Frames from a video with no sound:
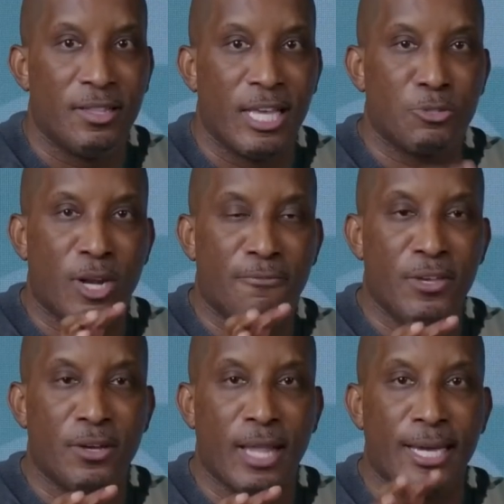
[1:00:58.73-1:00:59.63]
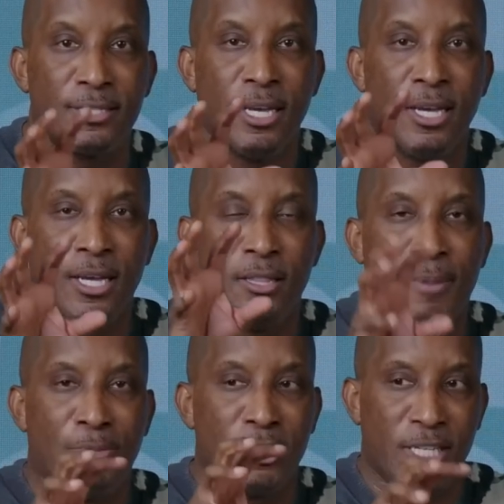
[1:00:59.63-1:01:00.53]
That's what I feel like. The
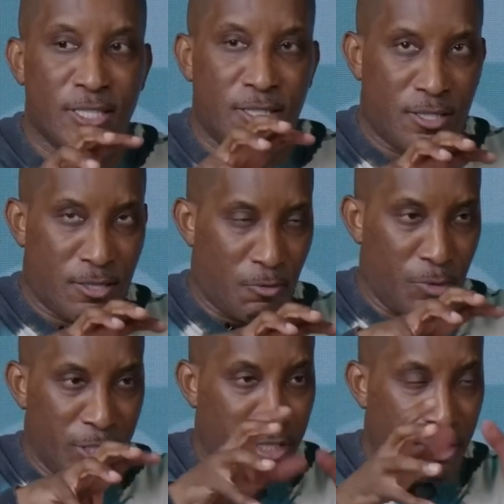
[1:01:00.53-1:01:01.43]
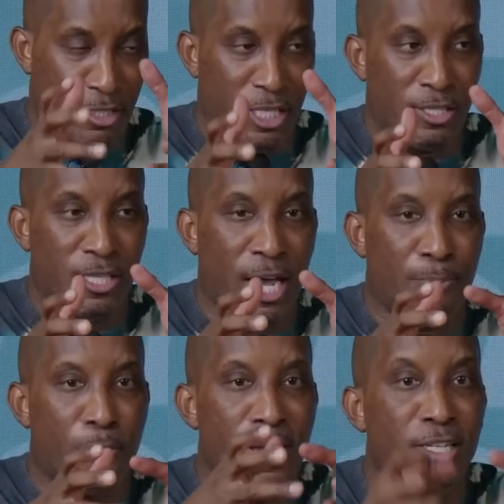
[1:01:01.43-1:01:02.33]
Bible says when Jesus is teaching us how to
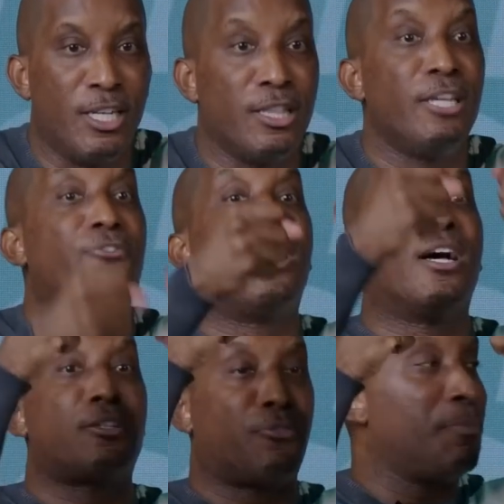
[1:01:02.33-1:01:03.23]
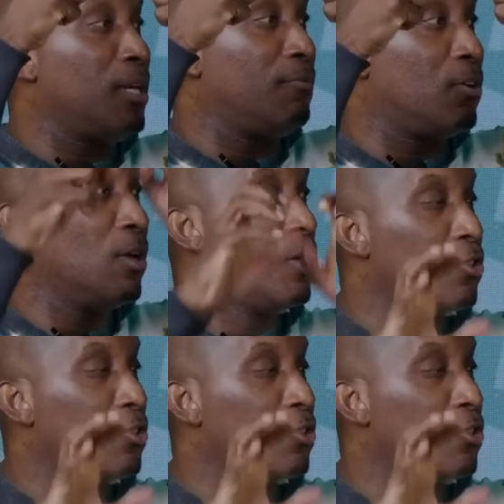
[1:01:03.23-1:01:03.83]
pray, deliver us from evil.